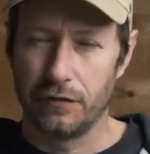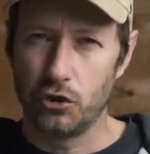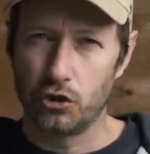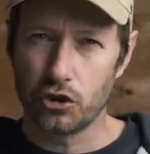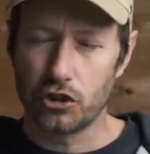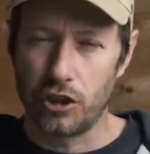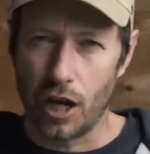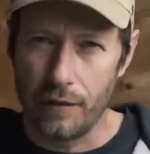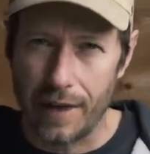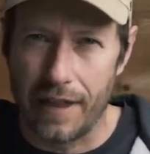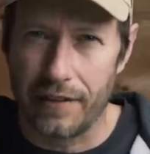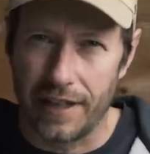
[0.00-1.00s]
If you just
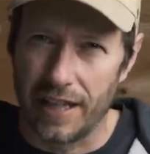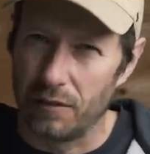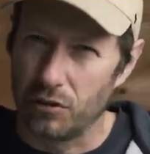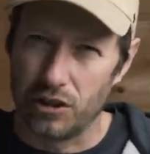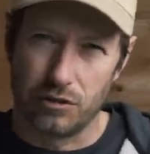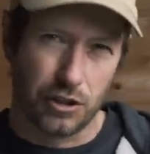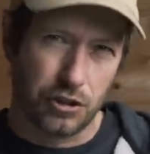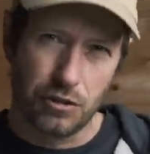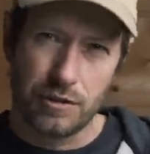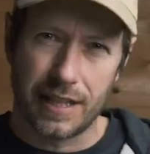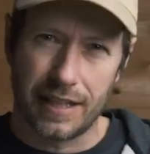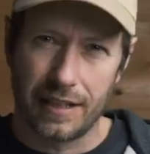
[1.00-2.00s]
go there thinking I'm going to do a
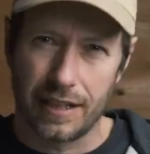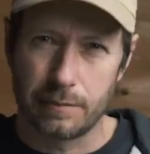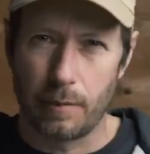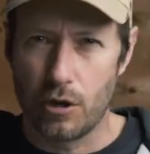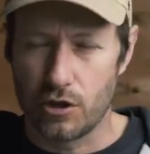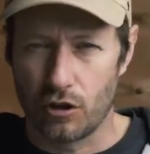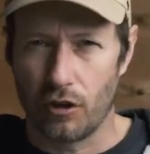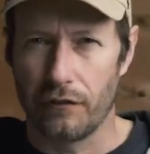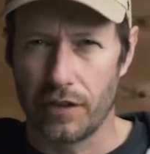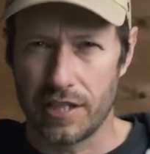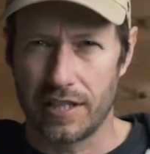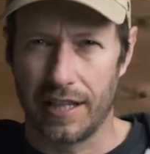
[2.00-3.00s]
2-second exposure
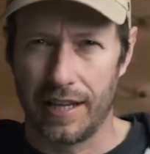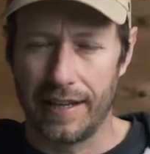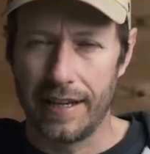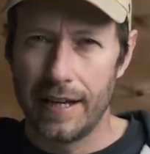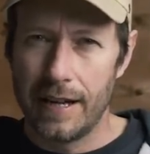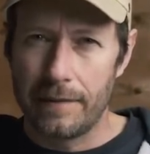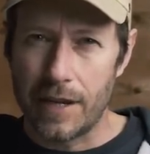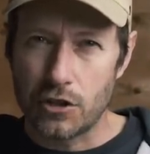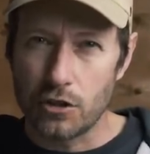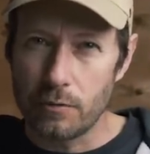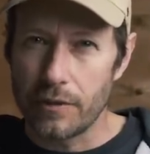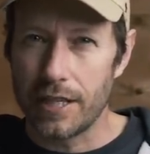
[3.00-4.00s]
of the sea, then
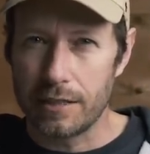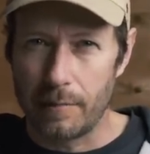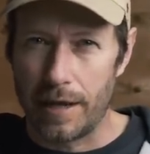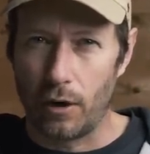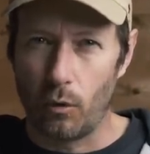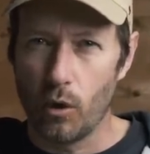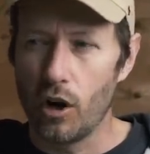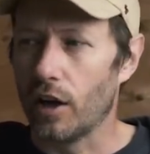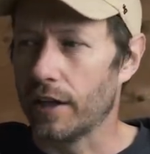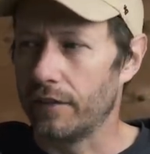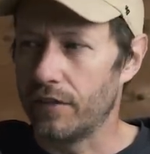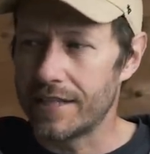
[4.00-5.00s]
some things may not
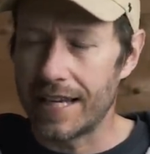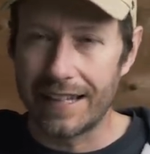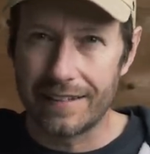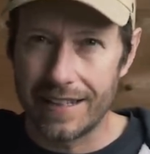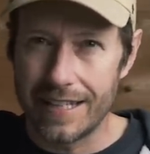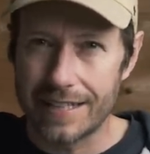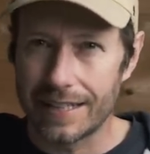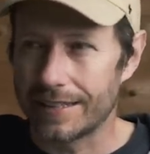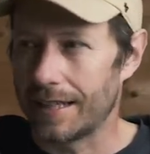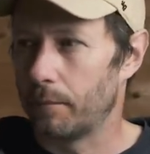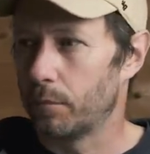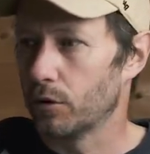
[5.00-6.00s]
work. And if you take these
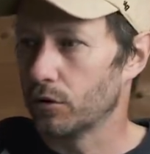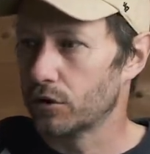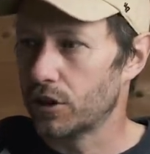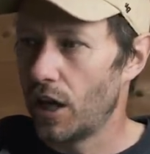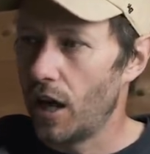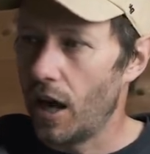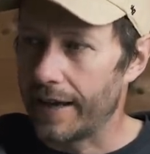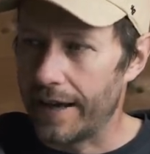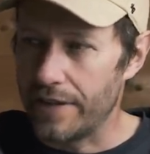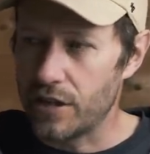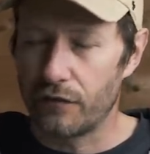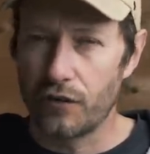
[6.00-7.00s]
examples,
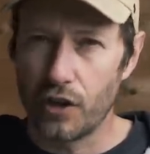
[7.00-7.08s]
okay, this